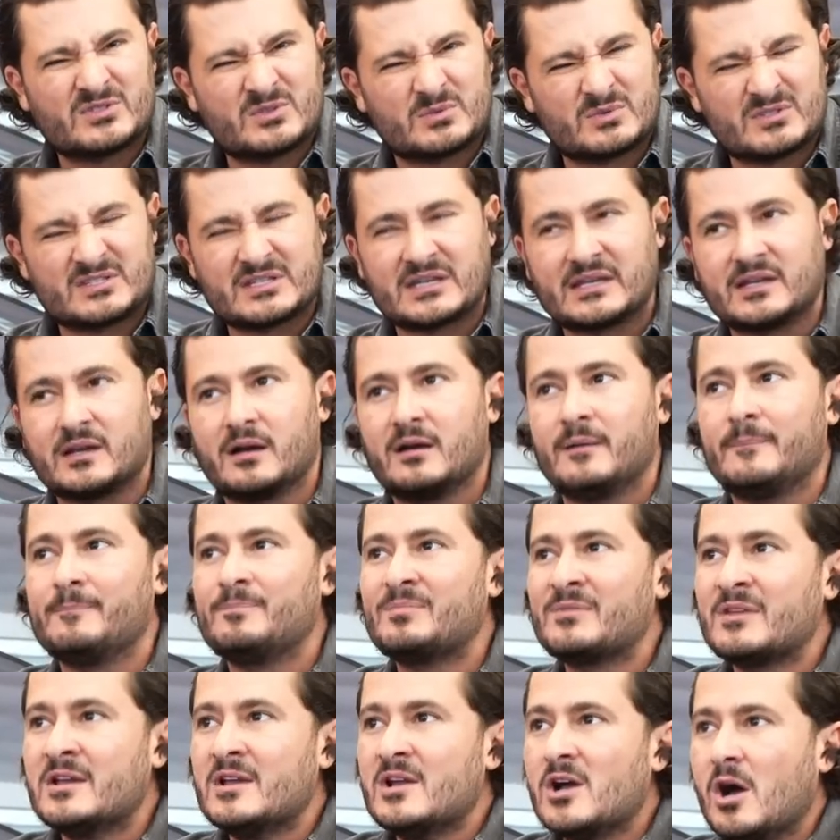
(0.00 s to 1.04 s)
It was like
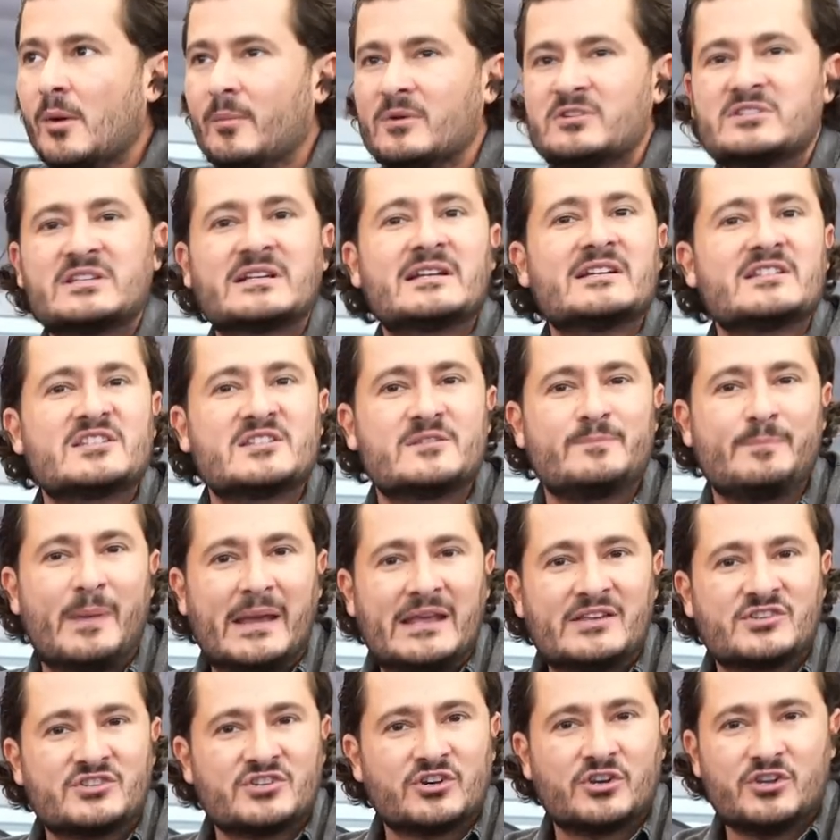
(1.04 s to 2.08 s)
almost like a
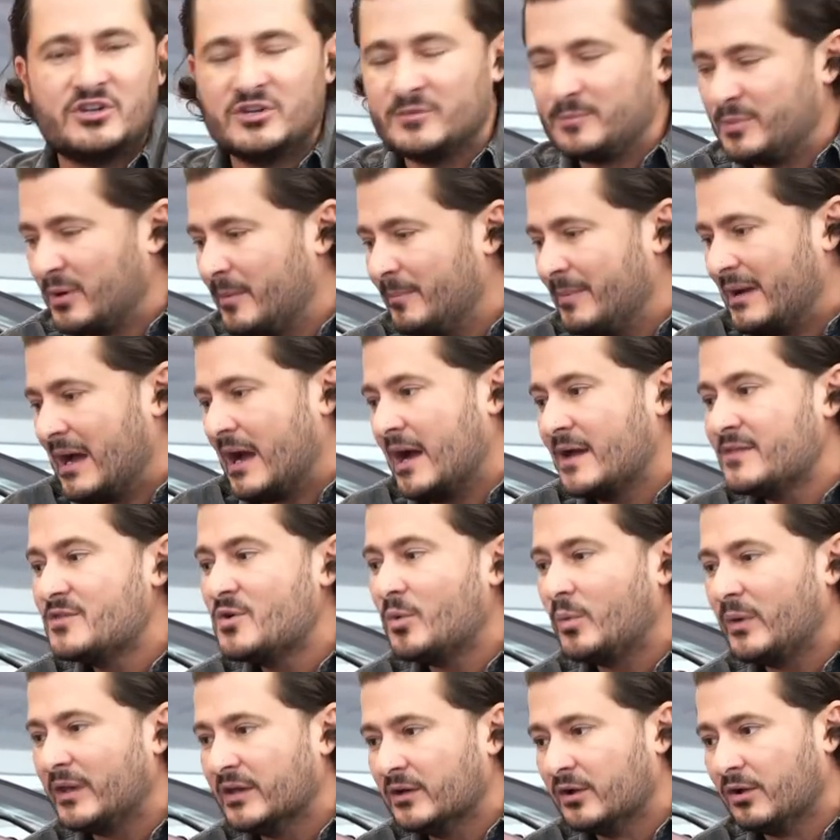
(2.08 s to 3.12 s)
spacer you'd put behind the
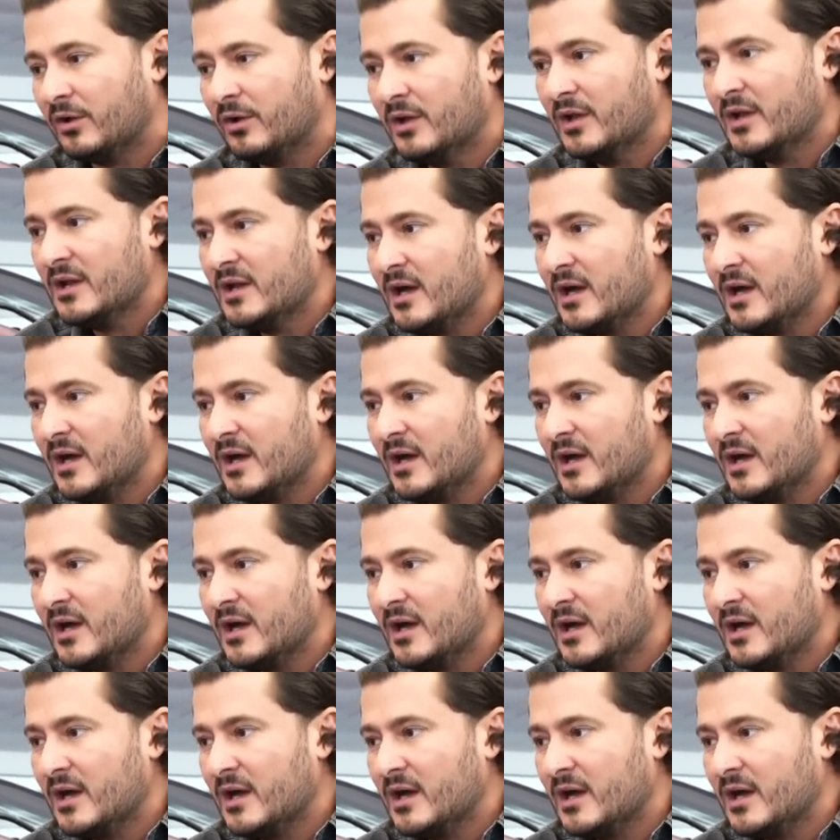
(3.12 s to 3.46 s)
wheel